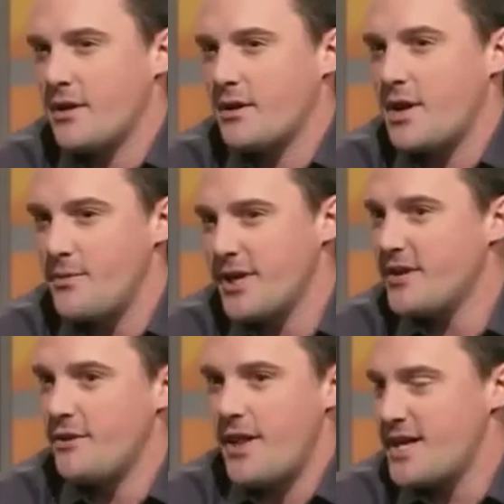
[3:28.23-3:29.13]
Coming
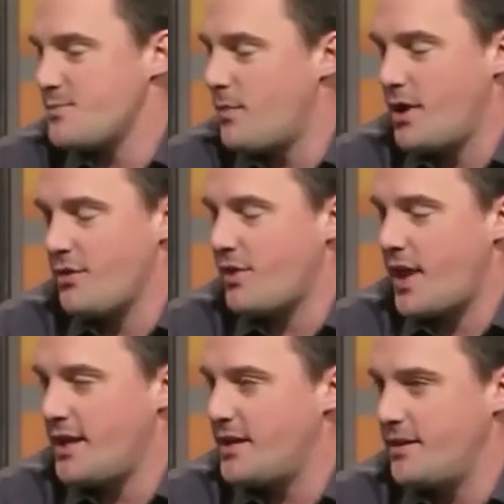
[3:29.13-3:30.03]
into the last month,
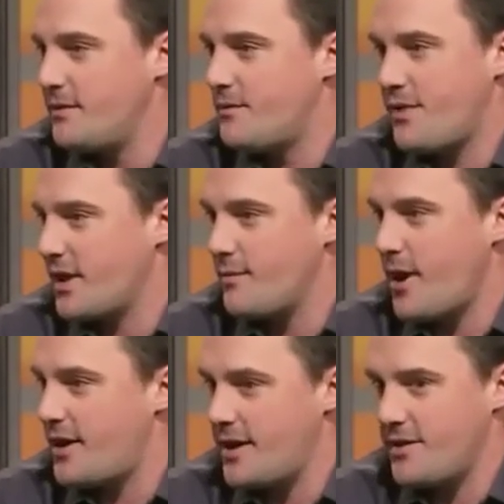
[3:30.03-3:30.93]
I didn't think
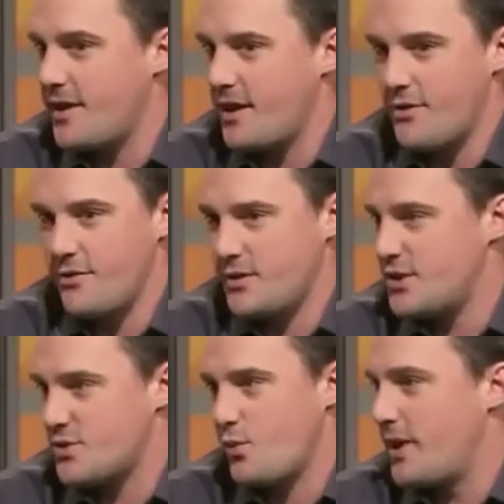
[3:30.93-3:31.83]
about anything other than
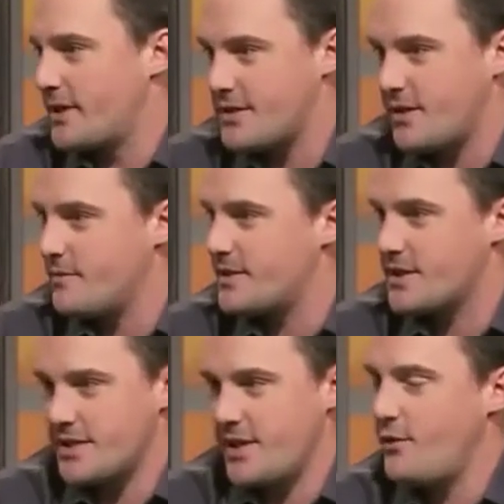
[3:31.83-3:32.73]
just winning tournaments,
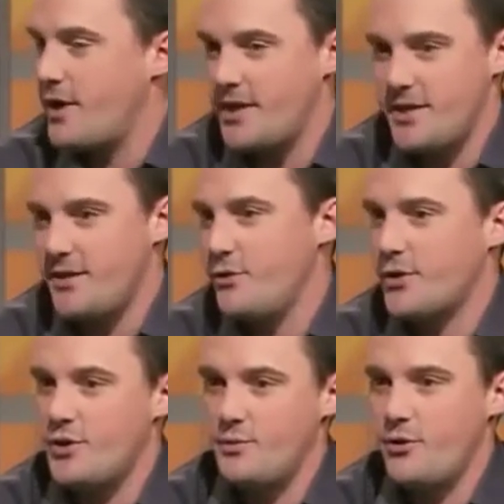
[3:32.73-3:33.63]
because I knew I needed to
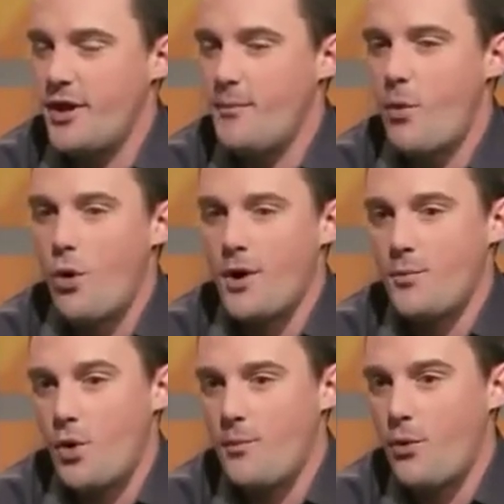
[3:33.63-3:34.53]
accumulate more and
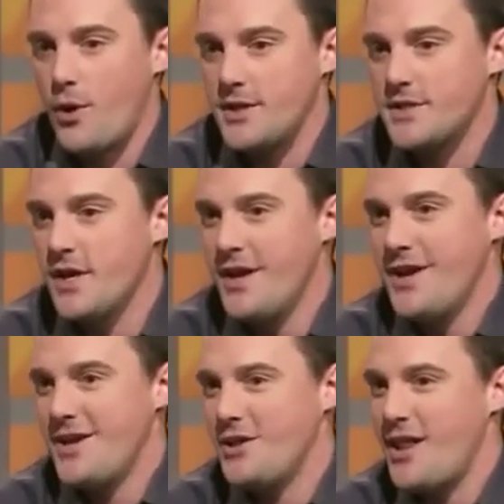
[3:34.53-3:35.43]
more points.
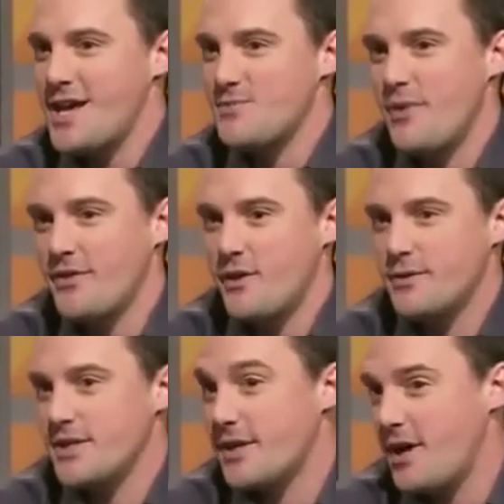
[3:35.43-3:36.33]
In the last month, there
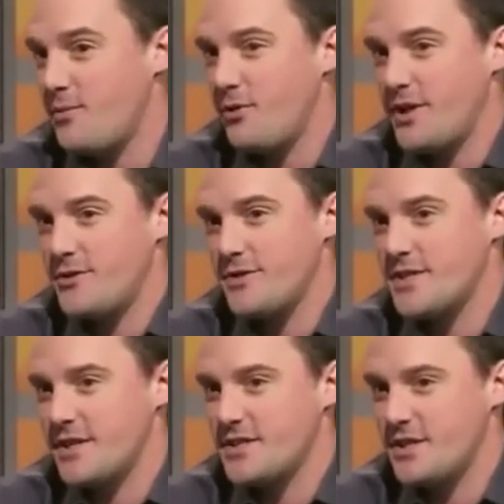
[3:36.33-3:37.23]
was a couple
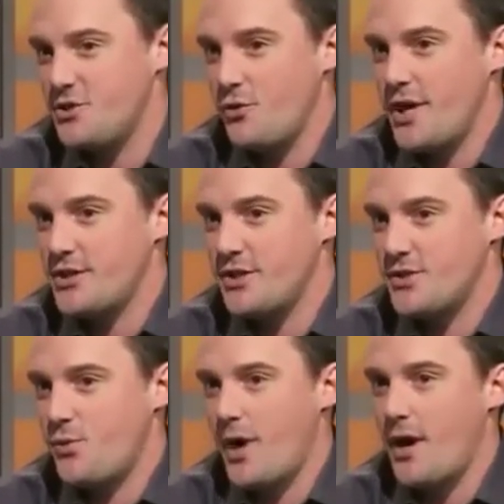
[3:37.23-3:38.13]
interesting
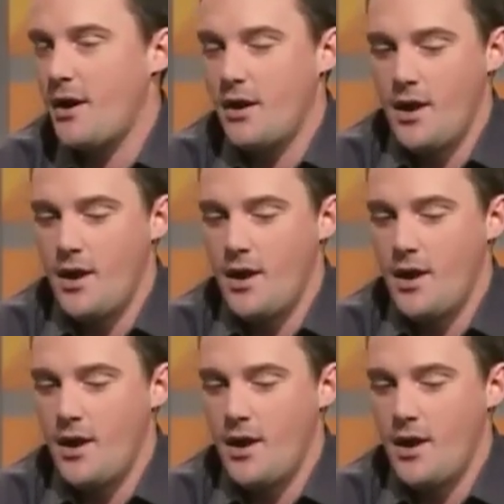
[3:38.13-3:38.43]
situations where